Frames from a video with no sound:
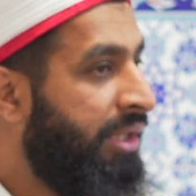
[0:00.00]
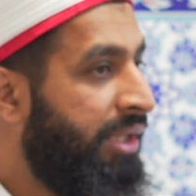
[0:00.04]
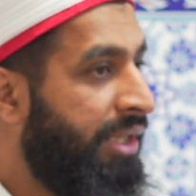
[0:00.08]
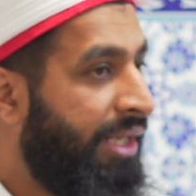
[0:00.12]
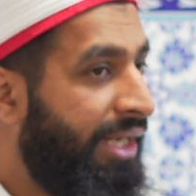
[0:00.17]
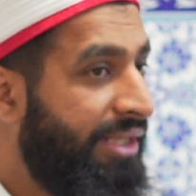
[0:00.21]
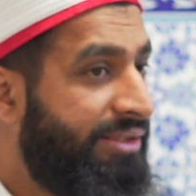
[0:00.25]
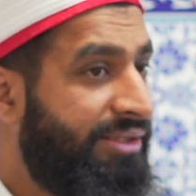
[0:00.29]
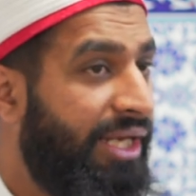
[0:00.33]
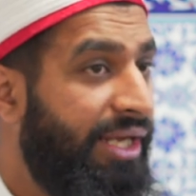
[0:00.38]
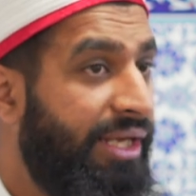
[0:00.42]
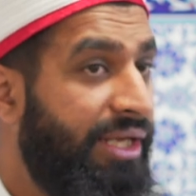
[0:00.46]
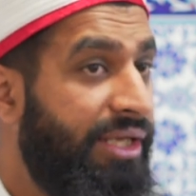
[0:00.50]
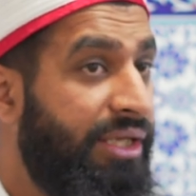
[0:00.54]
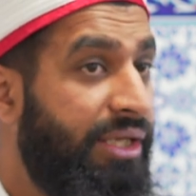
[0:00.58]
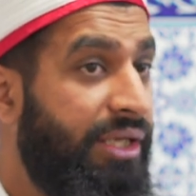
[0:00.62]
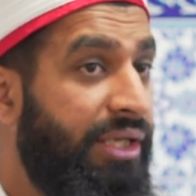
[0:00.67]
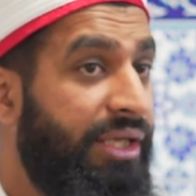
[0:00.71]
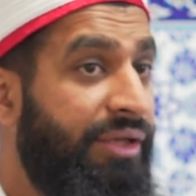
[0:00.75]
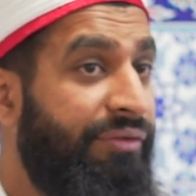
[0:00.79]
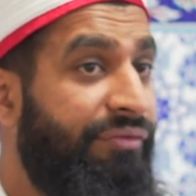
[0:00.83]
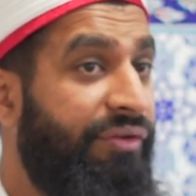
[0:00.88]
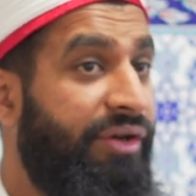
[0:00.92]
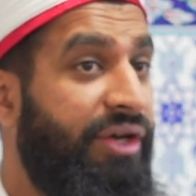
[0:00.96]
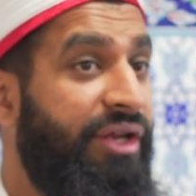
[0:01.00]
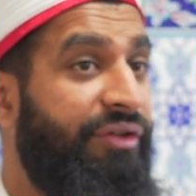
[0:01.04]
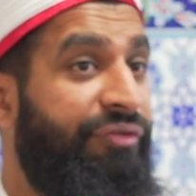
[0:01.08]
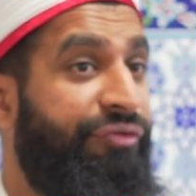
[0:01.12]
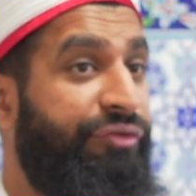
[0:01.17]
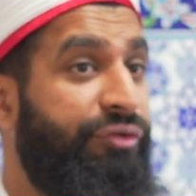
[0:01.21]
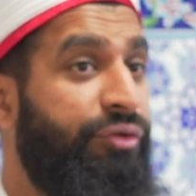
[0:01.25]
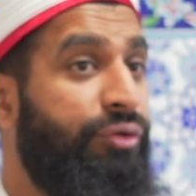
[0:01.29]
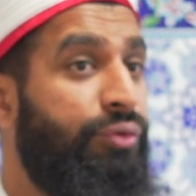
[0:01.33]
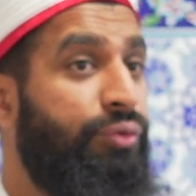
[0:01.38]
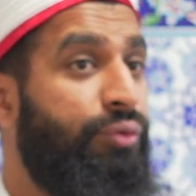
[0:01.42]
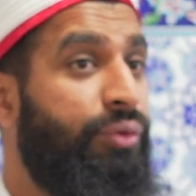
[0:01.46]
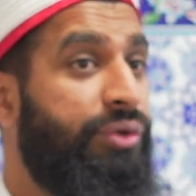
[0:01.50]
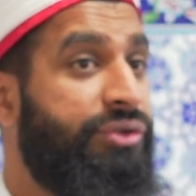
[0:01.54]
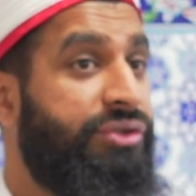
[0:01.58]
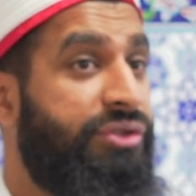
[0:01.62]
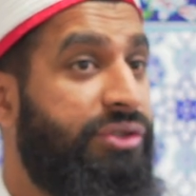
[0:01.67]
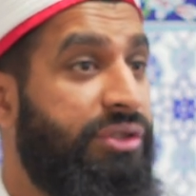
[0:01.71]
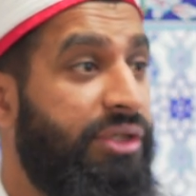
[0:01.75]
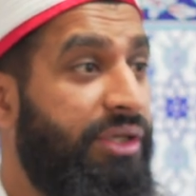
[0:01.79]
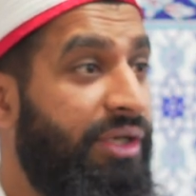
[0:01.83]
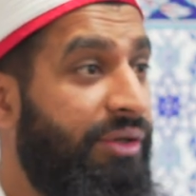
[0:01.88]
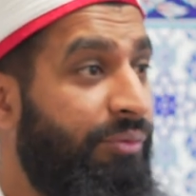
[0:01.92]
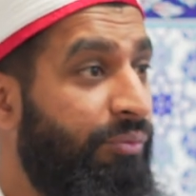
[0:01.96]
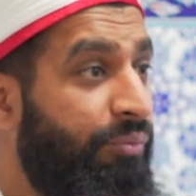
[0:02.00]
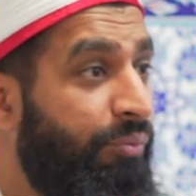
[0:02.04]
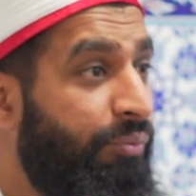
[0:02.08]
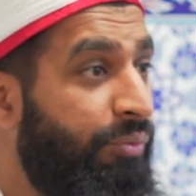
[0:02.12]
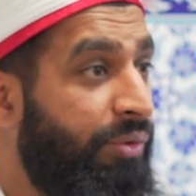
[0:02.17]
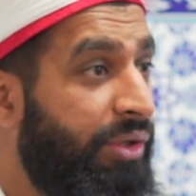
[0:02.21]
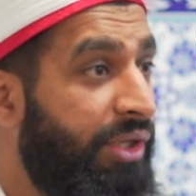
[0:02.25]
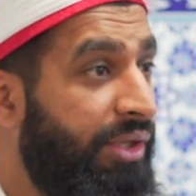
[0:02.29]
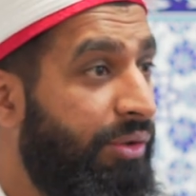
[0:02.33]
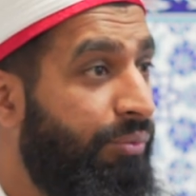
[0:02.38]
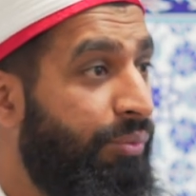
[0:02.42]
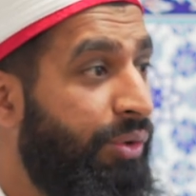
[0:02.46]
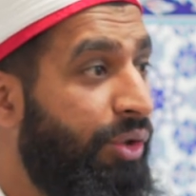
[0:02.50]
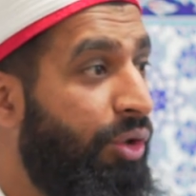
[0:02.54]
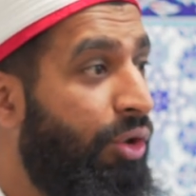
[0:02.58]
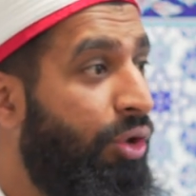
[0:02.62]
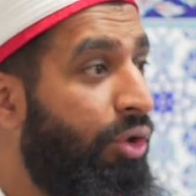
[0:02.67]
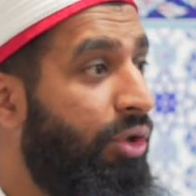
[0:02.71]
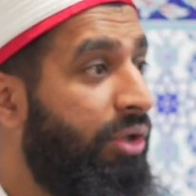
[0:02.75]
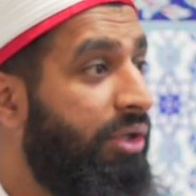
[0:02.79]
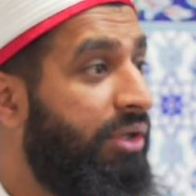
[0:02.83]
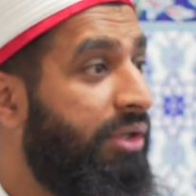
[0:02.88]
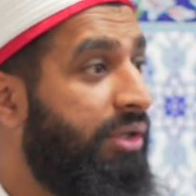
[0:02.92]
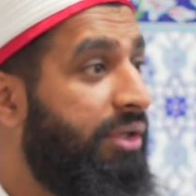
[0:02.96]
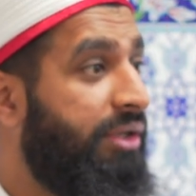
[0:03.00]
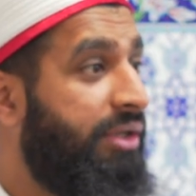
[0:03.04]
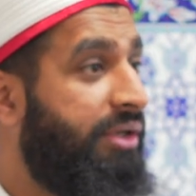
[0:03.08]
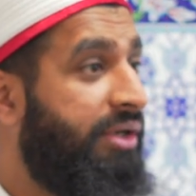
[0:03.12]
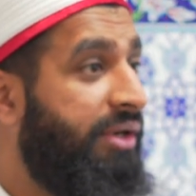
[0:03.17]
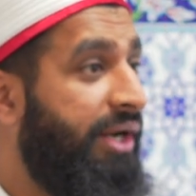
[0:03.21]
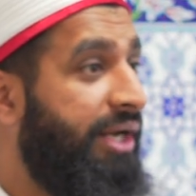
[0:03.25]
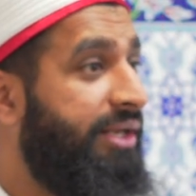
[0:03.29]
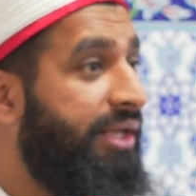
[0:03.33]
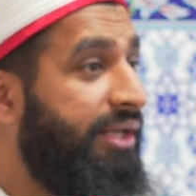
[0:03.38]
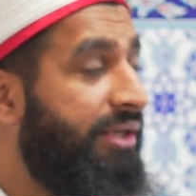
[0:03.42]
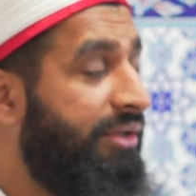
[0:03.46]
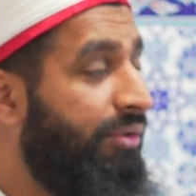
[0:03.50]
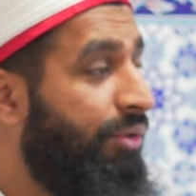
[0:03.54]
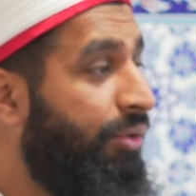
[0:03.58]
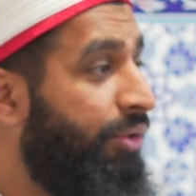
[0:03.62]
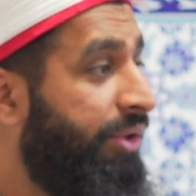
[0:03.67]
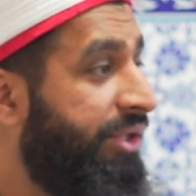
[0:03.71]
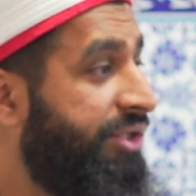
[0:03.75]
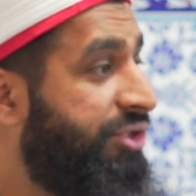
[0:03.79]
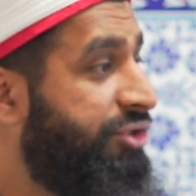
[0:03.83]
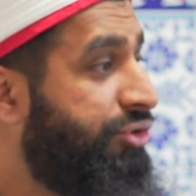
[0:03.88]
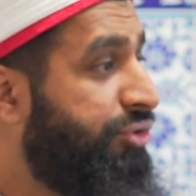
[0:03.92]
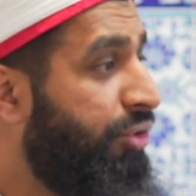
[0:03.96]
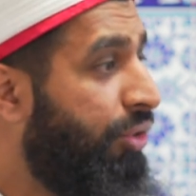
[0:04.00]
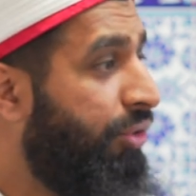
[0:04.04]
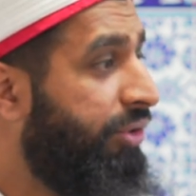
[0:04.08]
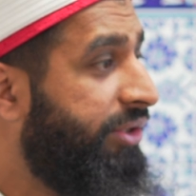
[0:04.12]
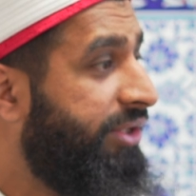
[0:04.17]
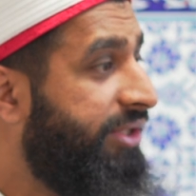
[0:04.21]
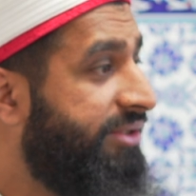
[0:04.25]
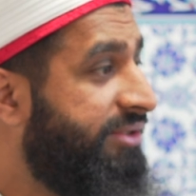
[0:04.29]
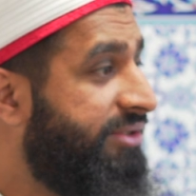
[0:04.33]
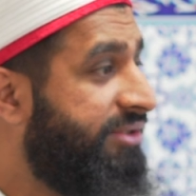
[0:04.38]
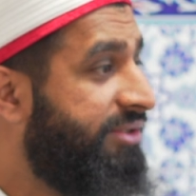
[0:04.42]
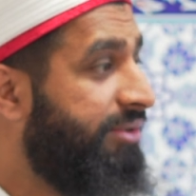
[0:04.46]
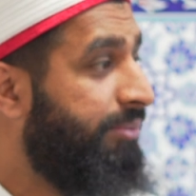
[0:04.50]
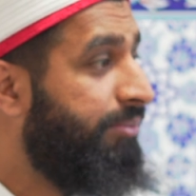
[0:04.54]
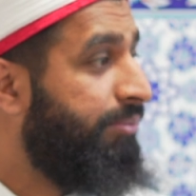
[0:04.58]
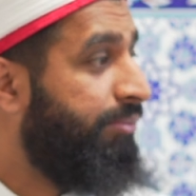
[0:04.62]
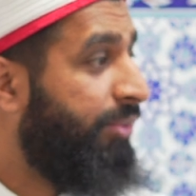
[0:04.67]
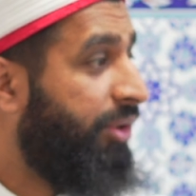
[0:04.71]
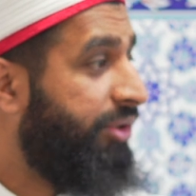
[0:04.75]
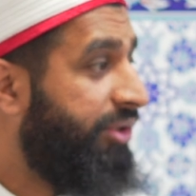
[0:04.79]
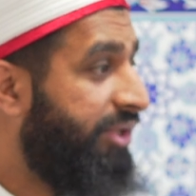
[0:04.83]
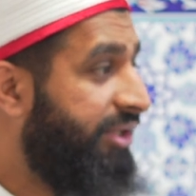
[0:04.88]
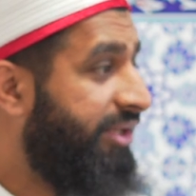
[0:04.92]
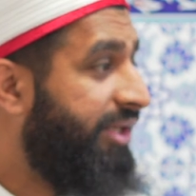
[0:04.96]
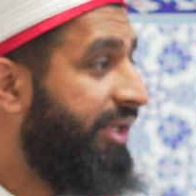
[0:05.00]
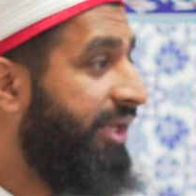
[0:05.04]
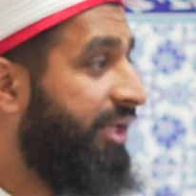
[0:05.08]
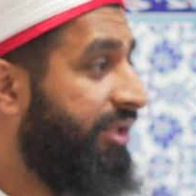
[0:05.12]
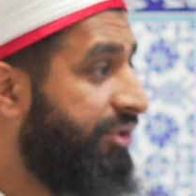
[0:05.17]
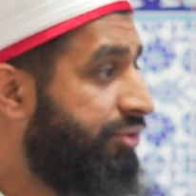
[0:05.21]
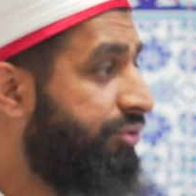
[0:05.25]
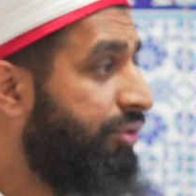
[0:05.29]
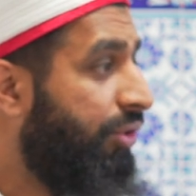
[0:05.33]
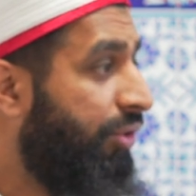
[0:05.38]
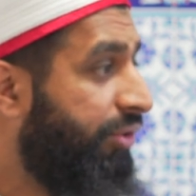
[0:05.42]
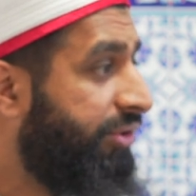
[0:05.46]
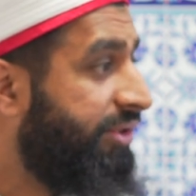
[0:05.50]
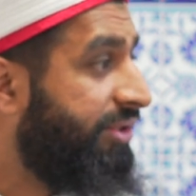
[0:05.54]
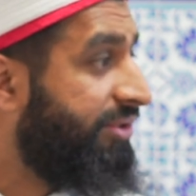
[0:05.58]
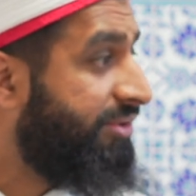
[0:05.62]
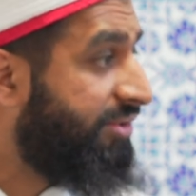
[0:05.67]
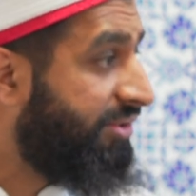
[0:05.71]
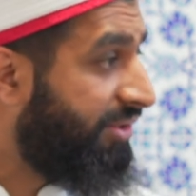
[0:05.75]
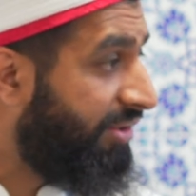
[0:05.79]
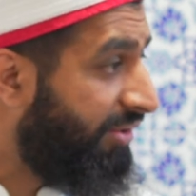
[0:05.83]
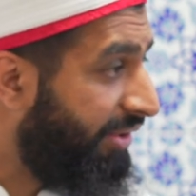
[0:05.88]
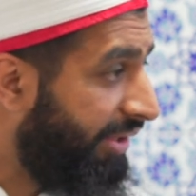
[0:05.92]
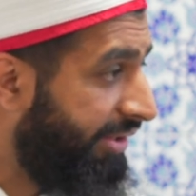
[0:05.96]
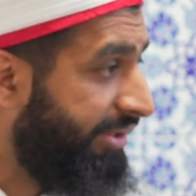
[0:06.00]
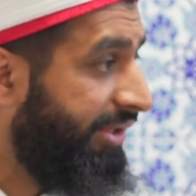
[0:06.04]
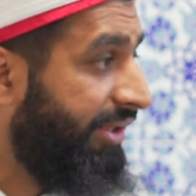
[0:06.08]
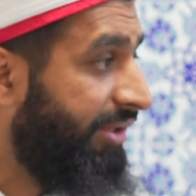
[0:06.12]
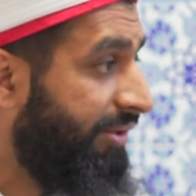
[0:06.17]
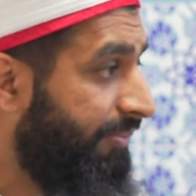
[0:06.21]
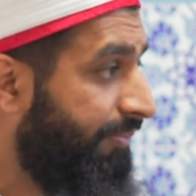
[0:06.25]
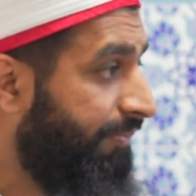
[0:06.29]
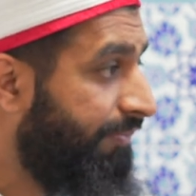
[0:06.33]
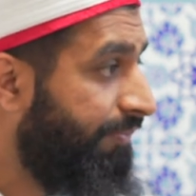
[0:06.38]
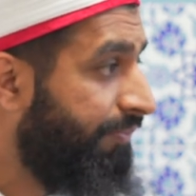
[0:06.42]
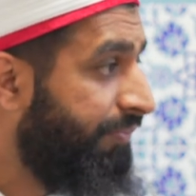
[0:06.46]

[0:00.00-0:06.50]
hatta even if you was, we all credit, or historians, modern day historians credit